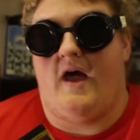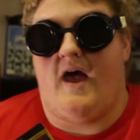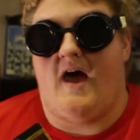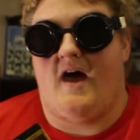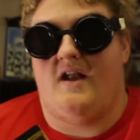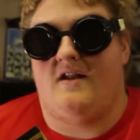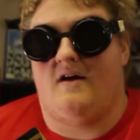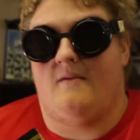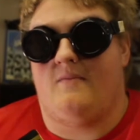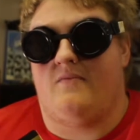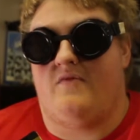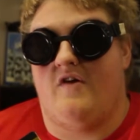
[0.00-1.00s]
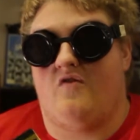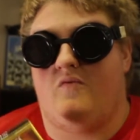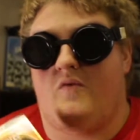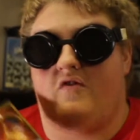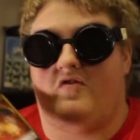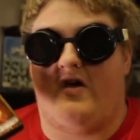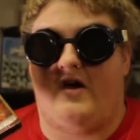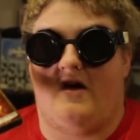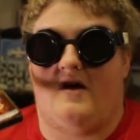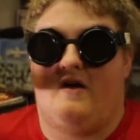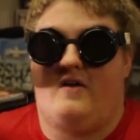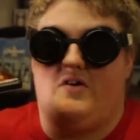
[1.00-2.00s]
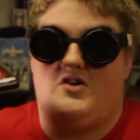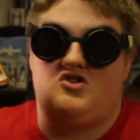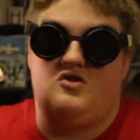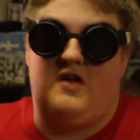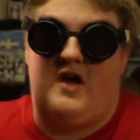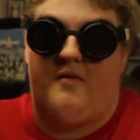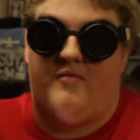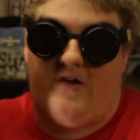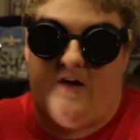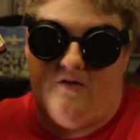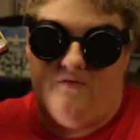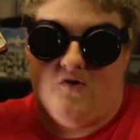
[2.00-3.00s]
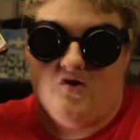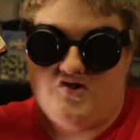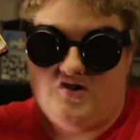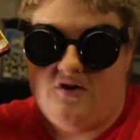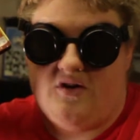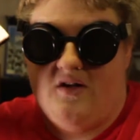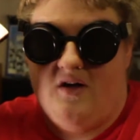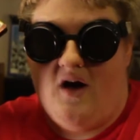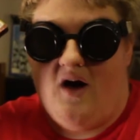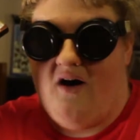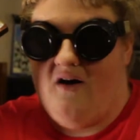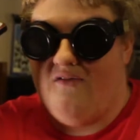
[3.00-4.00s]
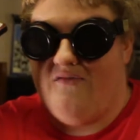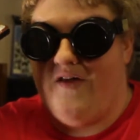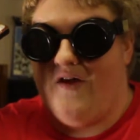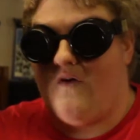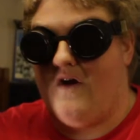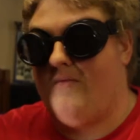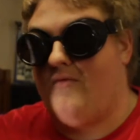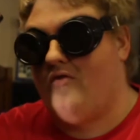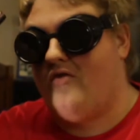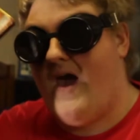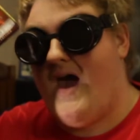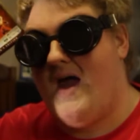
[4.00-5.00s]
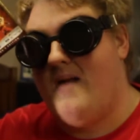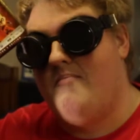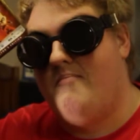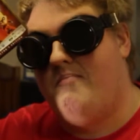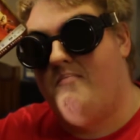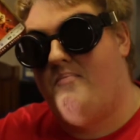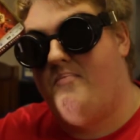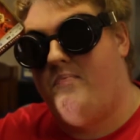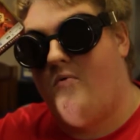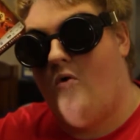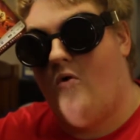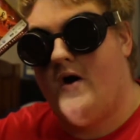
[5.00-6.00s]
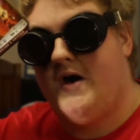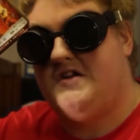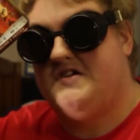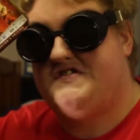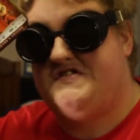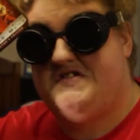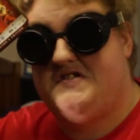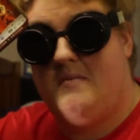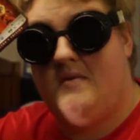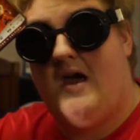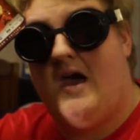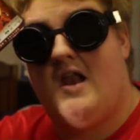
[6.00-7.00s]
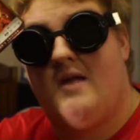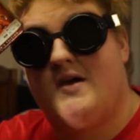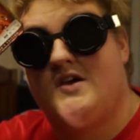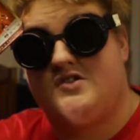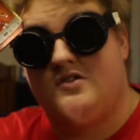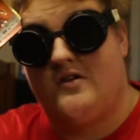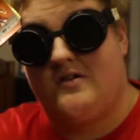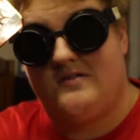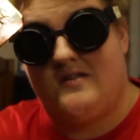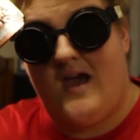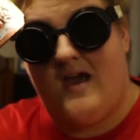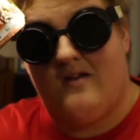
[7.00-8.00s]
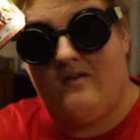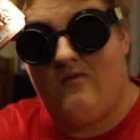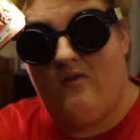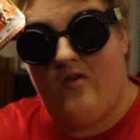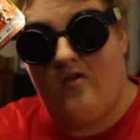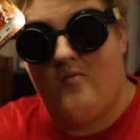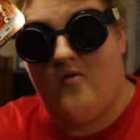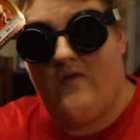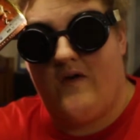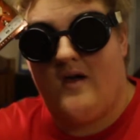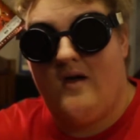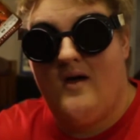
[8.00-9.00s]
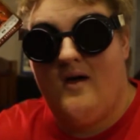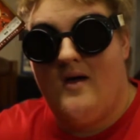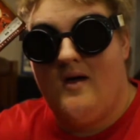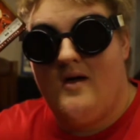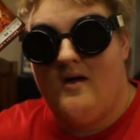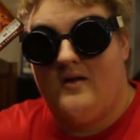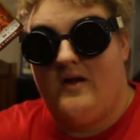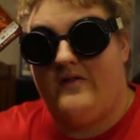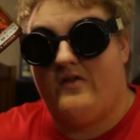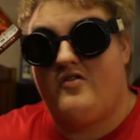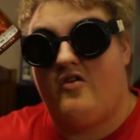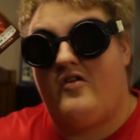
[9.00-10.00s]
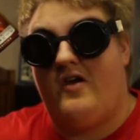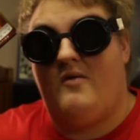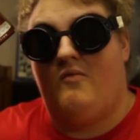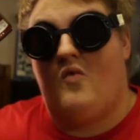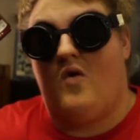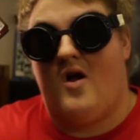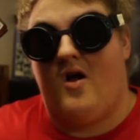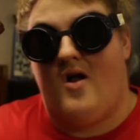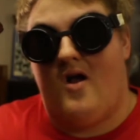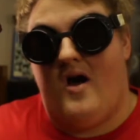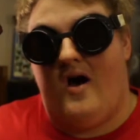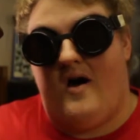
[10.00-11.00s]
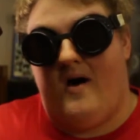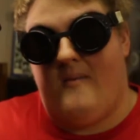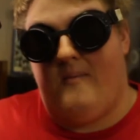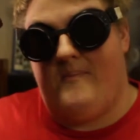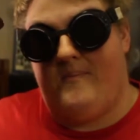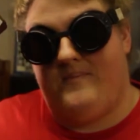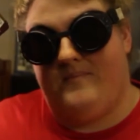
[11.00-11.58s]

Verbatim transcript: And this was the it, they showed the upscaled version of The Incredibles, and boy, does some of the animation look dated for this movie. Like, there's a scene where um,